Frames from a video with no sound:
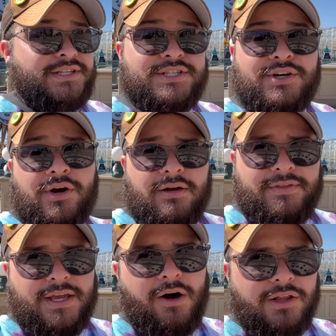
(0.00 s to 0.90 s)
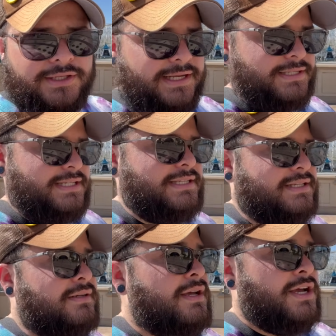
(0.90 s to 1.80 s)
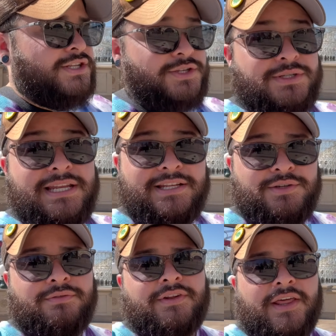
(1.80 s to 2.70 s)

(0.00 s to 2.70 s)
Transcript: start of the holiday season, so stay tuned for